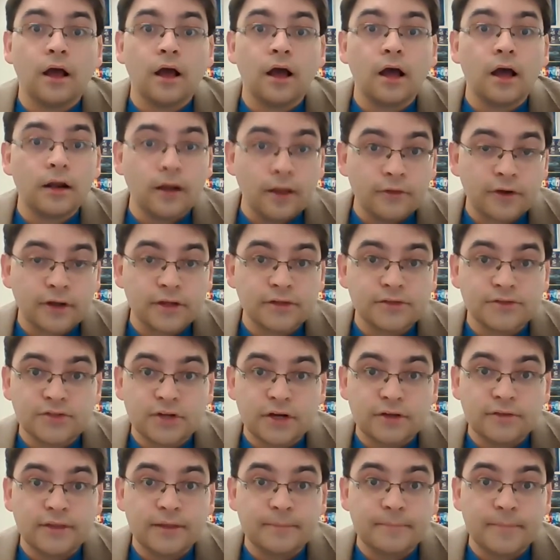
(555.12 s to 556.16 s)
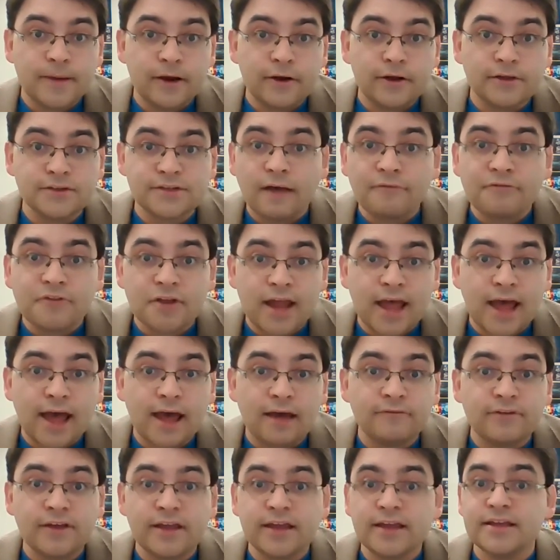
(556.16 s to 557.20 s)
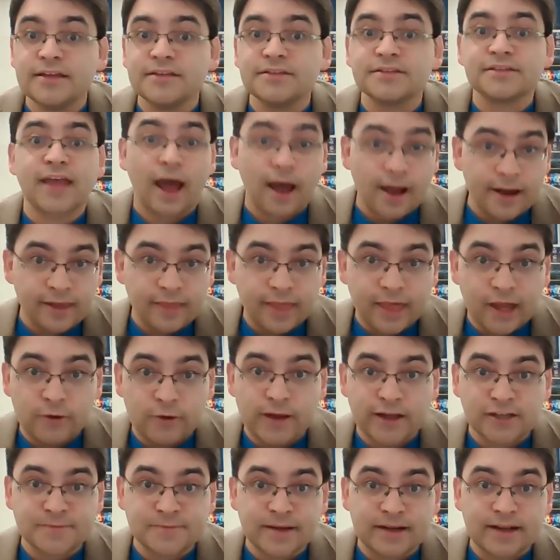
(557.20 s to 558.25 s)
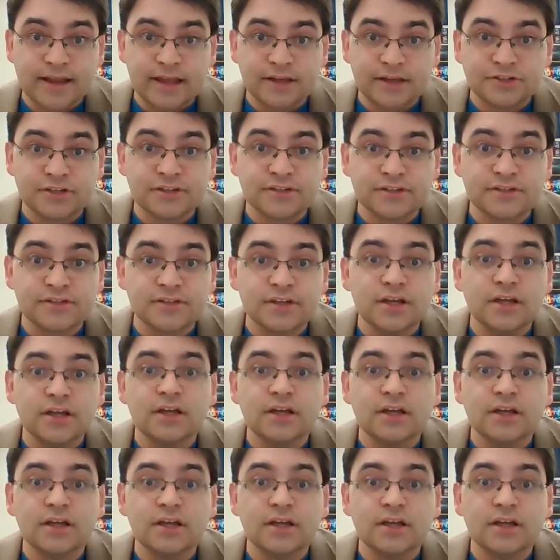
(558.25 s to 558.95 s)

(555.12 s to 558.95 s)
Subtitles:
Another concern that parents often have is calculator expectations.